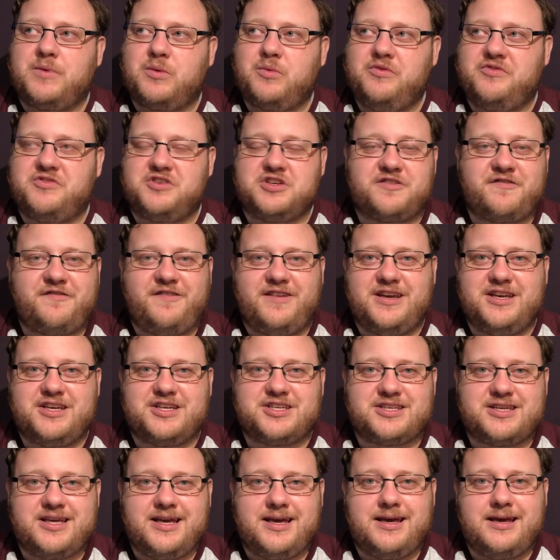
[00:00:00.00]
We've just
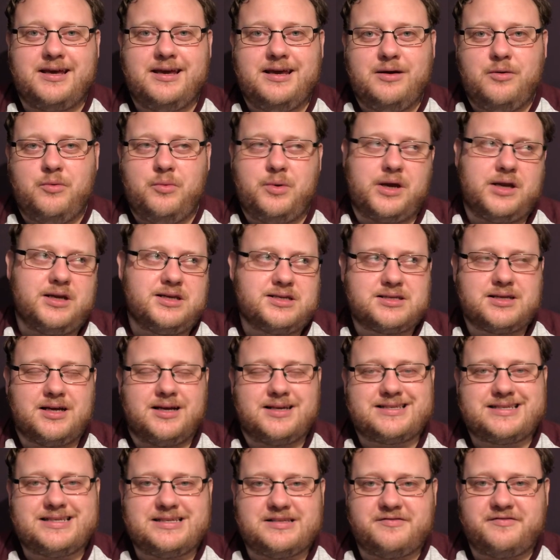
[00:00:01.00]
finished it. We're going to start
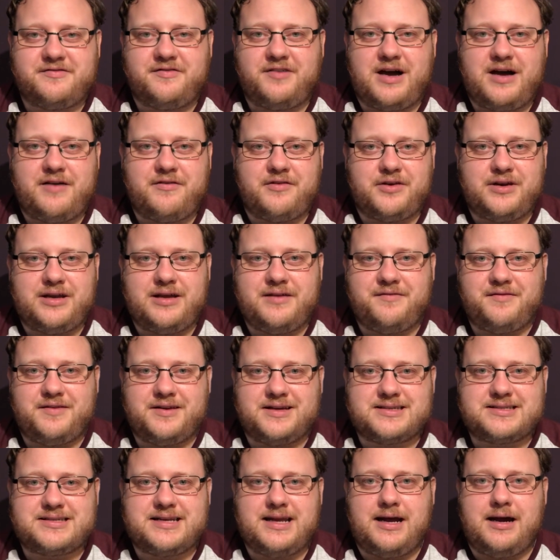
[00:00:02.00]
season 5 on
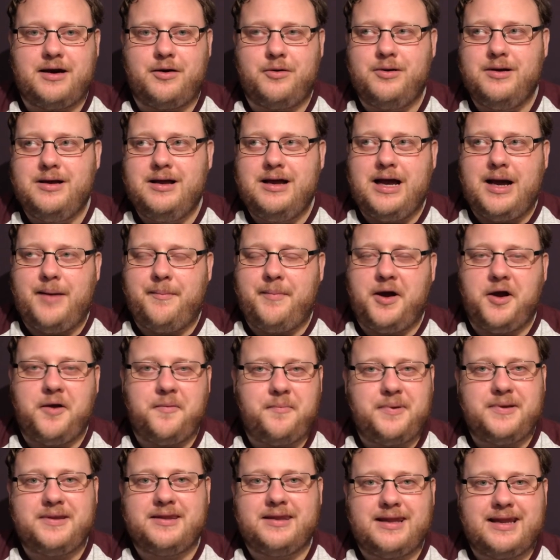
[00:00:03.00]
Netflix now. I'm
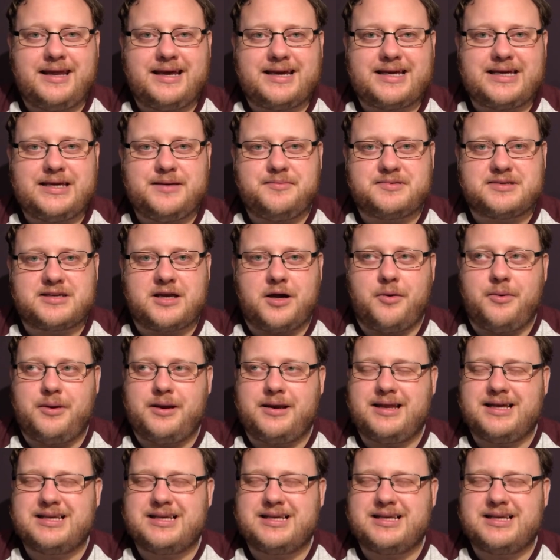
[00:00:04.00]
hoping that keeps going.